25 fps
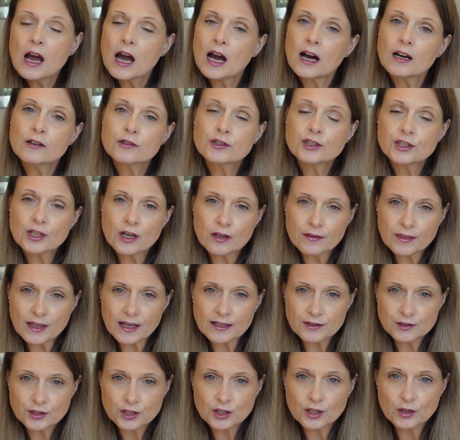I'll show
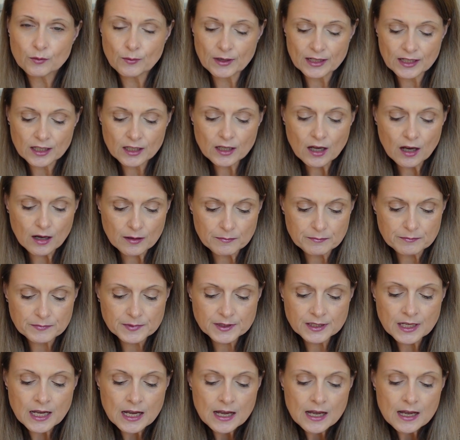that to you when it
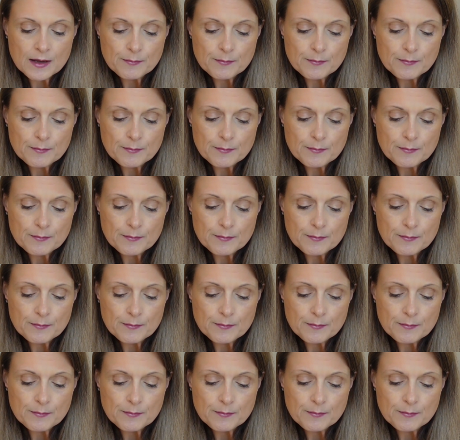comes,